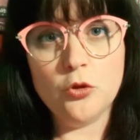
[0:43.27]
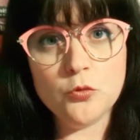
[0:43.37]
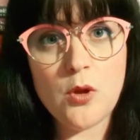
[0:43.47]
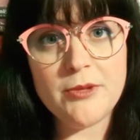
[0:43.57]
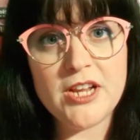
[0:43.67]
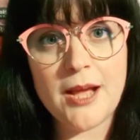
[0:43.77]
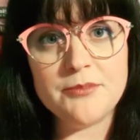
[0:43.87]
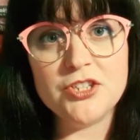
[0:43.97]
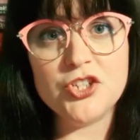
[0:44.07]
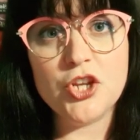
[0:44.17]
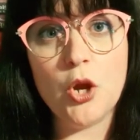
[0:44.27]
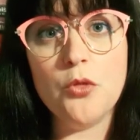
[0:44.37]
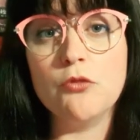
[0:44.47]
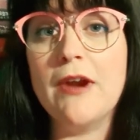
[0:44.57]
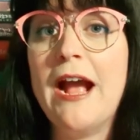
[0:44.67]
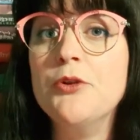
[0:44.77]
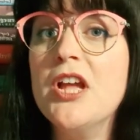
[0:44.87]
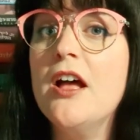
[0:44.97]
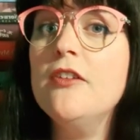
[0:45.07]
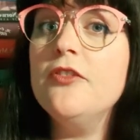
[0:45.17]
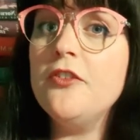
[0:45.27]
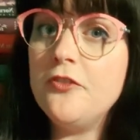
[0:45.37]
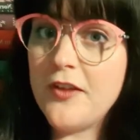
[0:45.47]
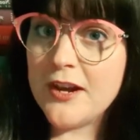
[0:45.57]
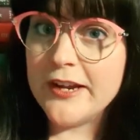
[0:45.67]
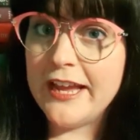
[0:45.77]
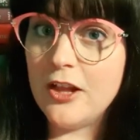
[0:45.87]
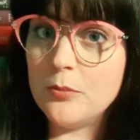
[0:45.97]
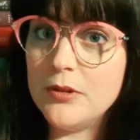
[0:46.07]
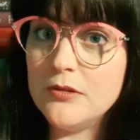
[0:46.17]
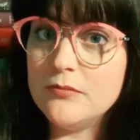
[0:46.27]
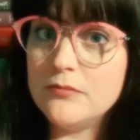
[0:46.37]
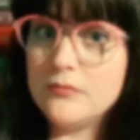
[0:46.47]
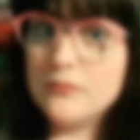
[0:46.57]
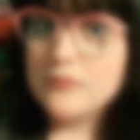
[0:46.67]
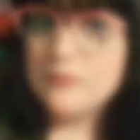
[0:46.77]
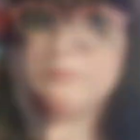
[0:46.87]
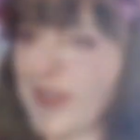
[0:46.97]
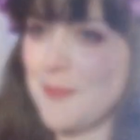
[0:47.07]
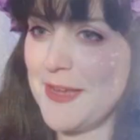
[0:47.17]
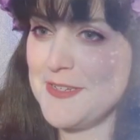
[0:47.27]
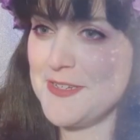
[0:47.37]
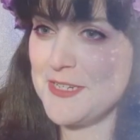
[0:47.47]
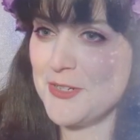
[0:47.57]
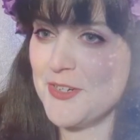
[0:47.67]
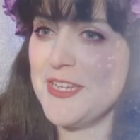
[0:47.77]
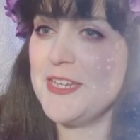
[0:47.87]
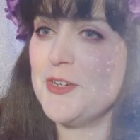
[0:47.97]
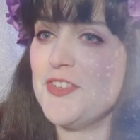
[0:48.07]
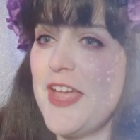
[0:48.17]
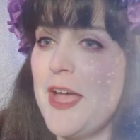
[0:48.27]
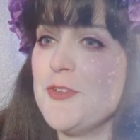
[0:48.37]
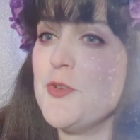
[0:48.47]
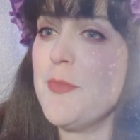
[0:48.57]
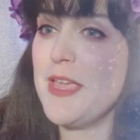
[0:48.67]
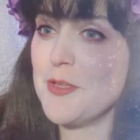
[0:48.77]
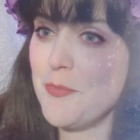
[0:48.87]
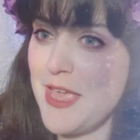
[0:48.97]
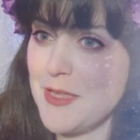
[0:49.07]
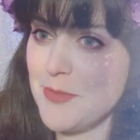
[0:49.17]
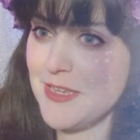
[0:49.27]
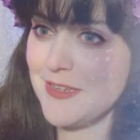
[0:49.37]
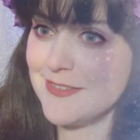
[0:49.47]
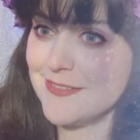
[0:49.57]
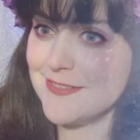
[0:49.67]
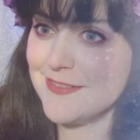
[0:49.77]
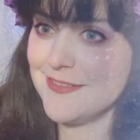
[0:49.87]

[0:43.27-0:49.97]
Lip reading: The old woman opted to go the route of fairy help. All right, my dear, here's how you make a baby.